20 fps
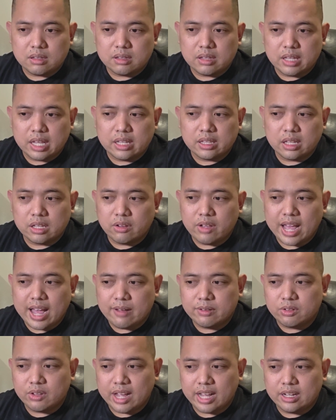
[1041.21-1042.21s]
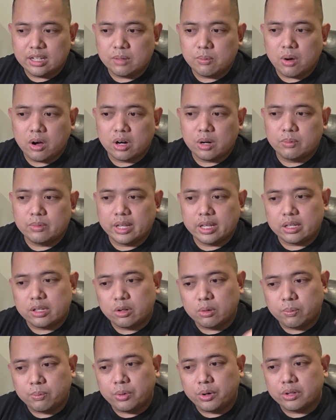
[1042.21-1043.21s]
thing that you have to add in the bottom, like
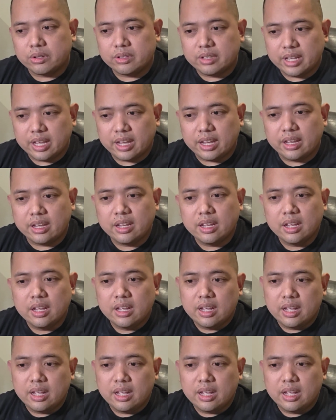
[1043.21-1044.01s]
your birthday,